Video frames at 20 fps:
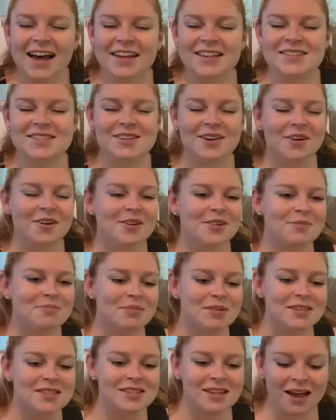So
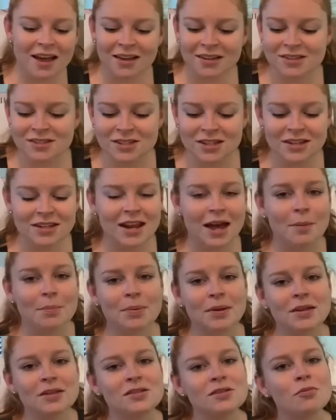besides your
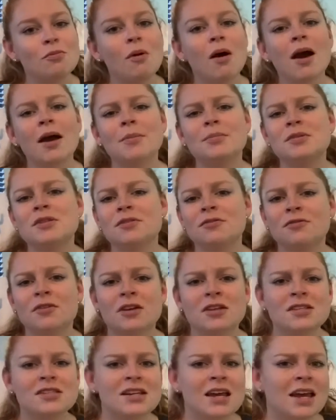nappies, your wipes, your
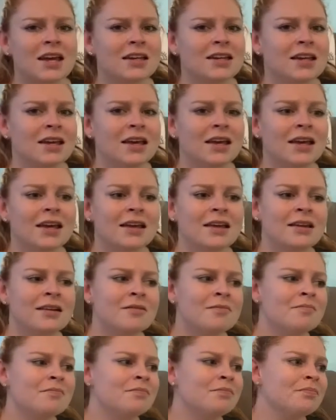first aid kit,
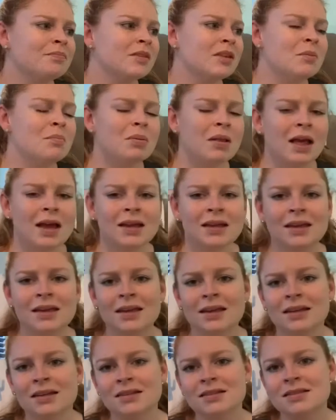your
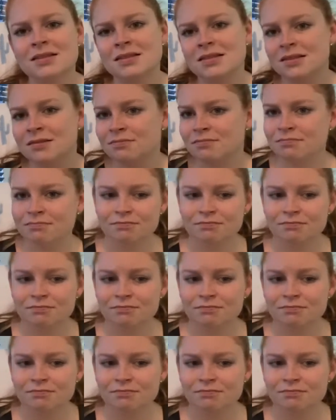blankets,